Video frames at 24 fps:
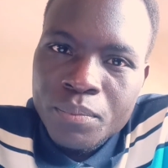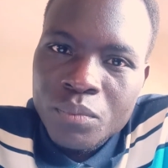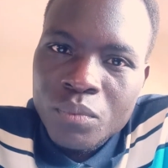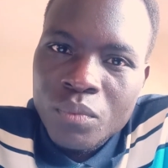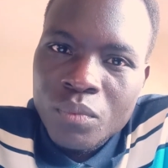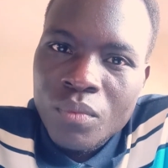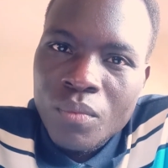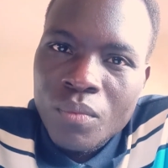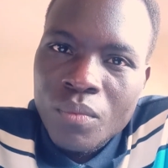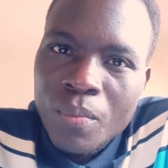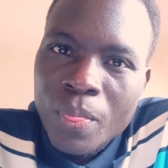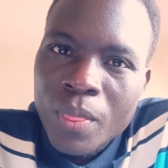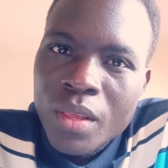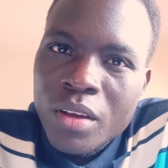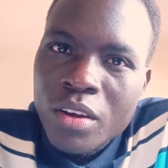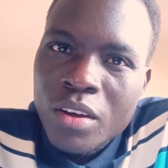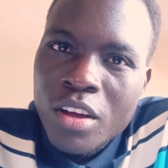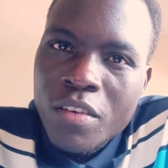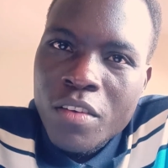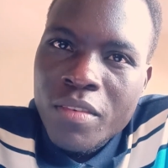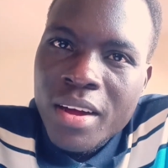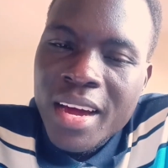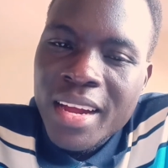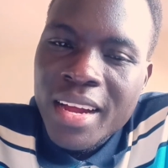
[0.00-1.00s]
However,
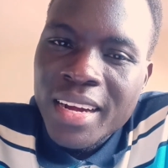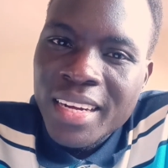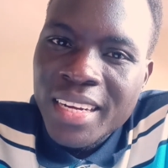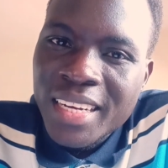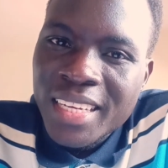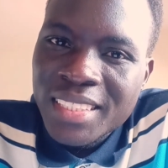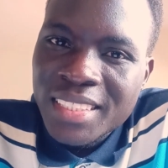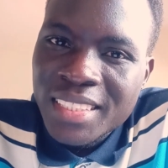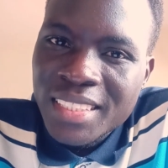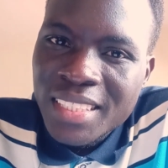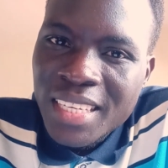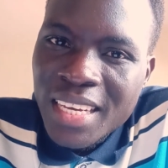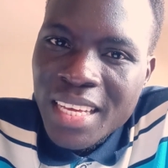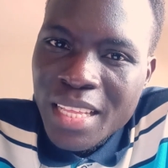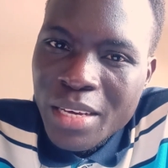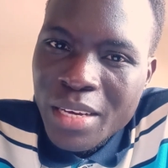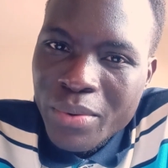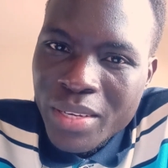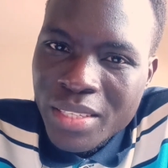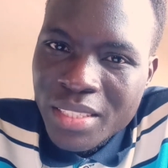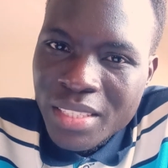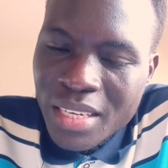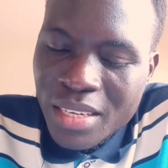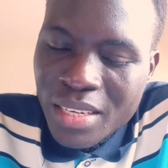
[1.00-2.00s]
unless otherwise
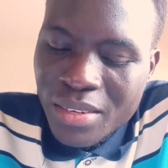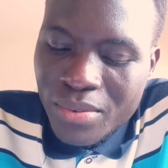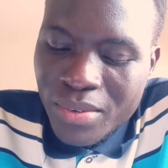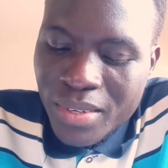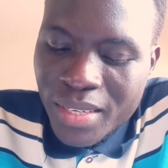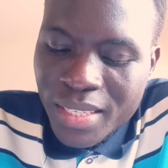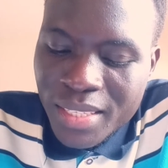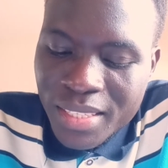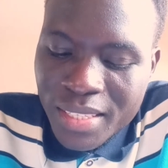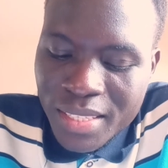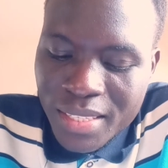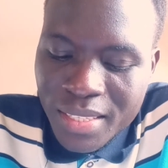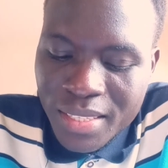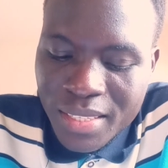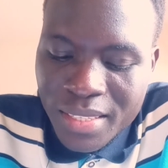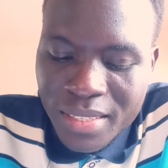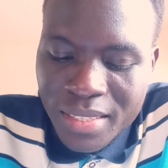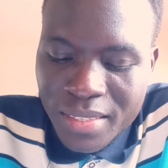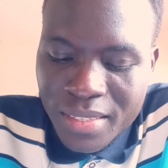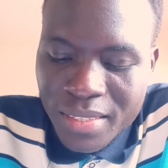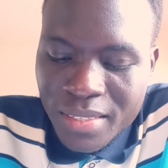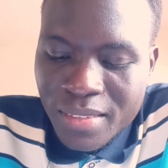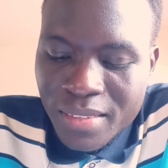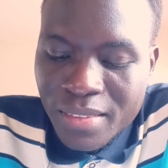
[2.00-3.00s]
agreed,
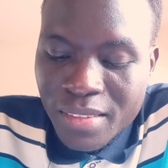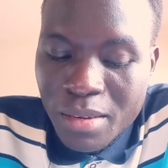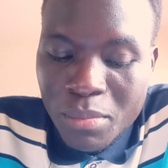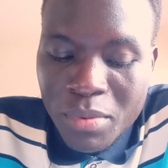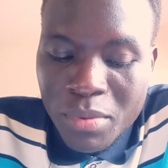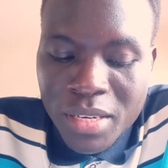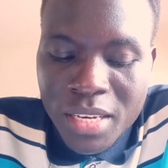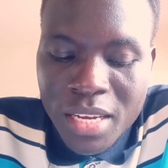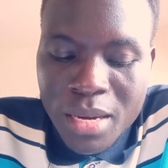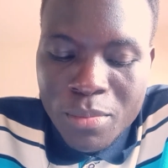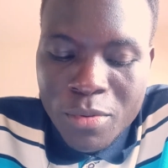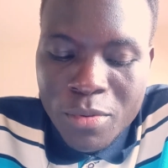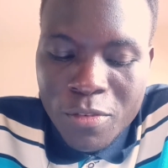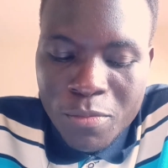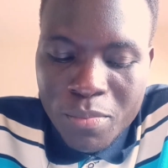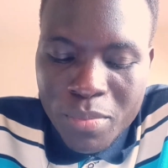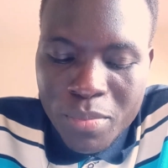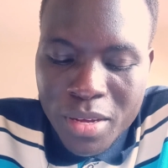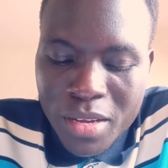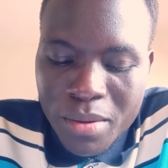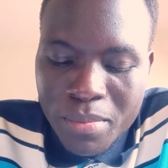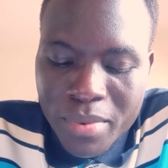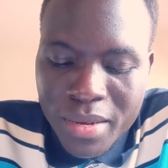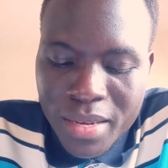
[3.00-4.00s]
the medium of payment